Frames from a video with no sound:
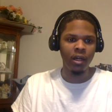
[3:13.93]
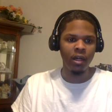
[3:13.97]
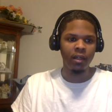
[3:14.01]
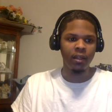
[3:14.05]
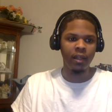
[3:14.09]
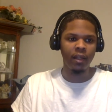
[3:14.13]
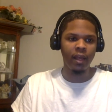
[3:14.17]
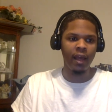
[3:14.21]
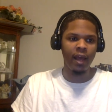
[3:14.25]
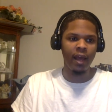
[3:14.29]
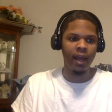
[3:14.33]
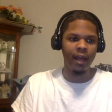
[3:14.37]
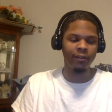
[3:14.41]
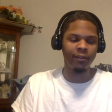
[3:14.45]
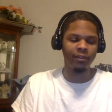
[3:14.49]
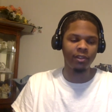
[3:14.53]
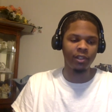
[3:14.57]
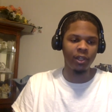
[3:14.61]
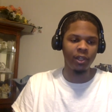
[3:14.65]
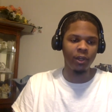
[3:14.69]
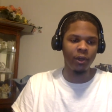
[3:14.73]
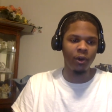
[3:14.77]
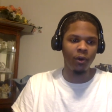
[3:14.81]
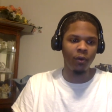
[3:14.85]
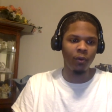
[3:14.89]
They have
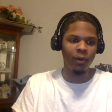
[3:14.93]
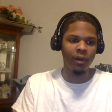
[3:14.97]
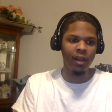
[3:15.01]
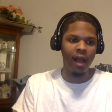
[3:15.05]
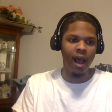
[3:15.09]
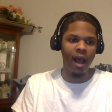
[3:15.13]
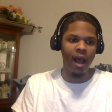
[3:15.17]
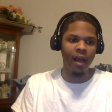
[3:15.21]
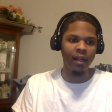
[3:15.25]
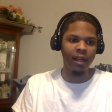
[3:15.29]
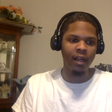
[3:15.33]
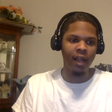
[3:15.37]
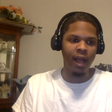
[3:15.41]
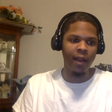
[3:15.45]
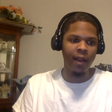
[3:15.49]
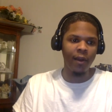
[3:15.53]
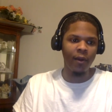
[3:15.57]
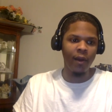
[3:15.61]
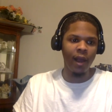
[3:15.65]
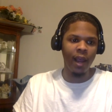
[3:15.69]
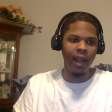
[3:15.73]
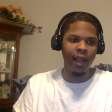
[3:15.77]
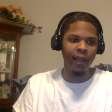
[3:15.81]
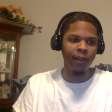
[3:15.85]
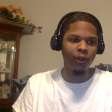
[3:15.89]
still relied a lot on
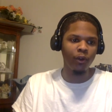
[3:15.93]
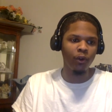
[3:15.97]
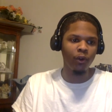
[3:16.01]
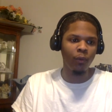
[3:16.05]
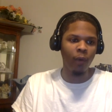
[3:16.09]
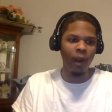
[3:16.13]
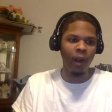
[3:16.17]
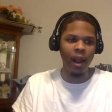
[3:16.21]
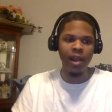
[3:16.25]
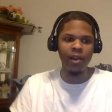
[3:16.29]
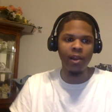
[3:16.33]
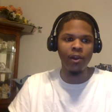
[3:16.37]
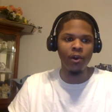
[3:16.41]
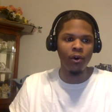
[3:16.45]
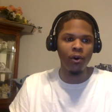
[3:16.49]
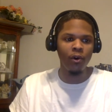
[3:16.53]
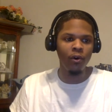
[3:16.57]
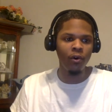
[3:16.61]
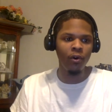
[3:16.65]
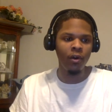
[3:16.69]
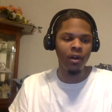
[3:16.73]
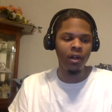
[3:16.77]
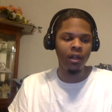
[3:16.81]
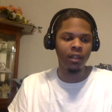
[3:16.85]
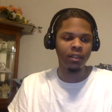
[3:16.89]
Handle
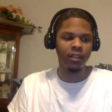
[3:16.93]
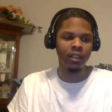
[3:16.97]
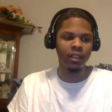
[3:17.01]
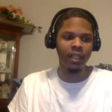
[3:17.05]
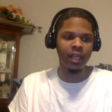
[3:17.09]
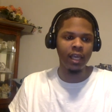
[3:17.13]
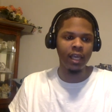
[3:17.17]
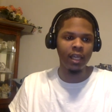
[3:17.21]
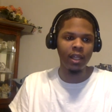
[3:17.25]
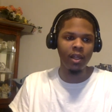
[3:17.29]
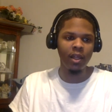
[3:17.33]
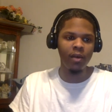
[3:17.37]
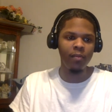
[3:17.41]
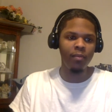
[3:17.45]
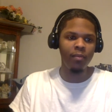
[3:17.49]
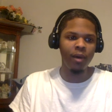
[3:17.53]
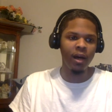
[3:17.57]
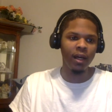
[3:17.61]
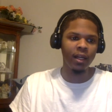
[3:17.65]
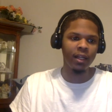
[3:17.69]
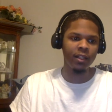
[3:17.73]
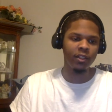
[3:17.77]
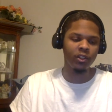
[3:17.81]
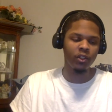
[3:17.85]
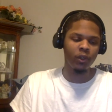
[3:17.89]
Randle to get them
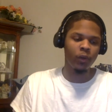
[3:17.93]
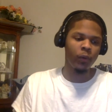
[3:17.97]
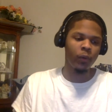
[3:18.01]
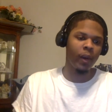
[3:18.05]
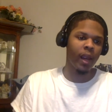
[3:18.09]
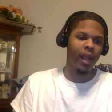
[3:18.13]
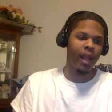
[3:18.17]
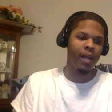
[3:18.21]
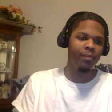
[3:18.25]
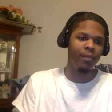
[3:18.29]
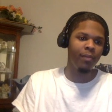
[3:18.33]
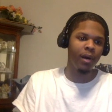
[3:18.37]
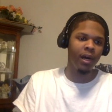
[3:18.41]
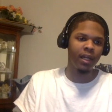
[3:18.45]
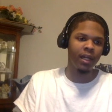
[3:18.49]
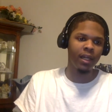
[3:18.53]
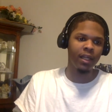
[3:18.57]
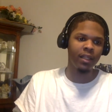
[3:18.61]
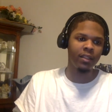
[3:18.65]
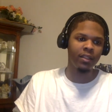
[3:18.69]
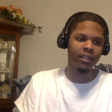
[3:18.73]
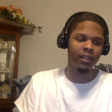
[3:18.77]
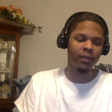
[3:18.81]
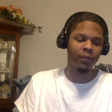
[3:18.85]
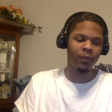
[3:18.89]
buckets, create
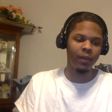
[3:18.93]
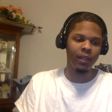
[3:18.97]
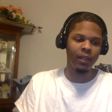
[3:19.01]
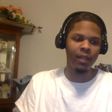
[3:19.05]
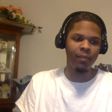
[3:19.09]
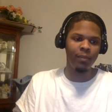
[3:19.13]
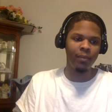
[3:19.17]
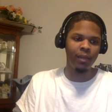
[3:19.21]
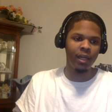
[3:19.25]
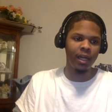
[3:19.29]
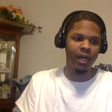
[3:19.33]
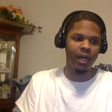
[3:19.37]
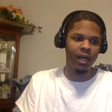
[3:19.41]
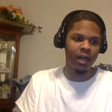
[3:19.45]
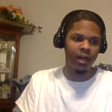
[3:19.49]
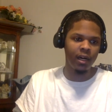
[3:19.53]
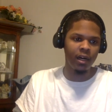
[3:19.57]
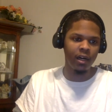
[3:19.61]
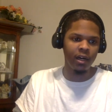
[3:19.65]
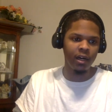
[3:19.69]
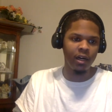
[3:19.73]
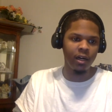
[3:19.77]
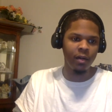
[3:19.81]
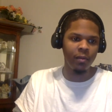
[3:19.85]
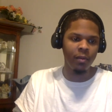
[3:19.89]
buckets, and really be the
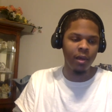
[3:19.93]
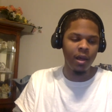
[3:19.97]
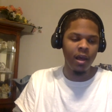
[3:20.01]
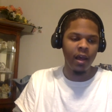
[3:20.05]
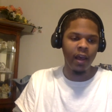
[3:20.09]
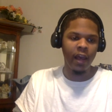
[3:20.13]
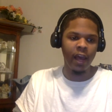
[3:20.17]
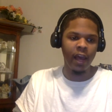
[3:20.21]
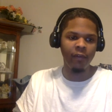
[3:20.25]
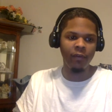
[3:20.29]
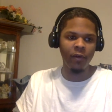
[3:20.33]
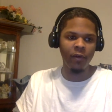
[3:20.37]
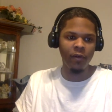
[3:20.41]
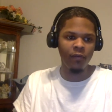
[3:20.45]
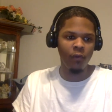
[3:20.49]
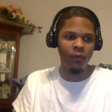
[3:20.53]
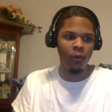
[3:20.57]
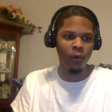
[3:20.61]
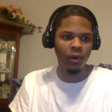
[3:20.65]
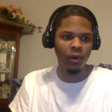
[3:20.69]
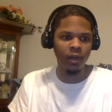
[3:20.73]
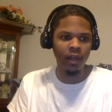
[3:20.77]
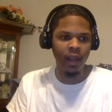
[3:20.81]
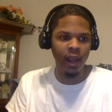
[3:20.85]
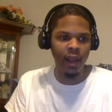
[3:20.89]
hub. Evan
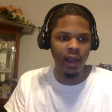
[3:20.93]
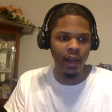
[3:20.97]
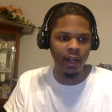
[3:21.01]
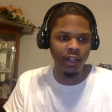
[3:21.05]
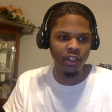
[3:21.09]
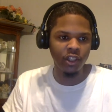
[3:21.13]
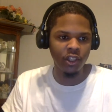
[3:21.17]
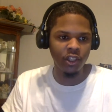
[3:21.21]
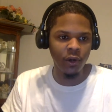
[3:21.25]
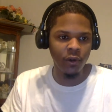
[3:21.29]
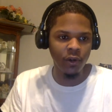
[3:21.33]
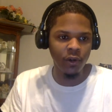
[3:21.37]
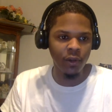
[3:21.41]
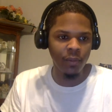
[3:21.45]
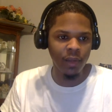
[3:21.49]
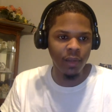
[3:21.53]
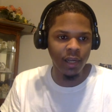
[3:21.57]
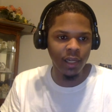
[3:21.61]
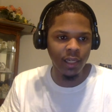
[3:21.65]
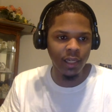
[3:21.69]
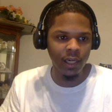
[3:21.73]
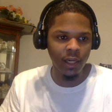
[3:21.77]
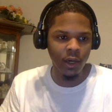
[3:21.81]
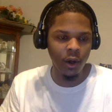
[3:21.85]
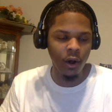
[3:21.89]
Fournier has shown to be a
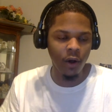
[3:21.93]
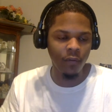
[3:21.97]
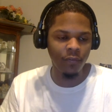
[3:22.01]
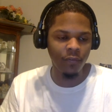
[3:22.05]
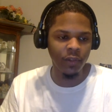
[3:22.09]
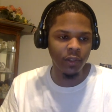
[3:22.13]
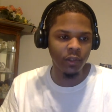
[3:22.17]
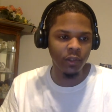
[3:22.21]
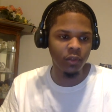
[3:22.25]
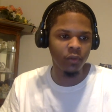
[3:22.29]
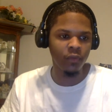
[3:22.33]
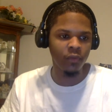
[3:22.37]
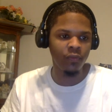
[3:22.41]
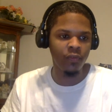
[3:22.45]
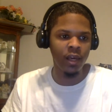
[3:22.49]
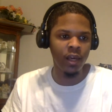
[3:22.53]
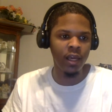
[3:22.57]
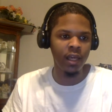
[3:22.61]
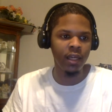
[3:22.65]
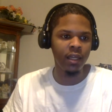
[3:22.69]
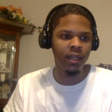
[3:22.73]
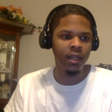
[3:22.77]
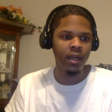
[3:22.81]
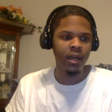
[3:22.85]
good offensive fit.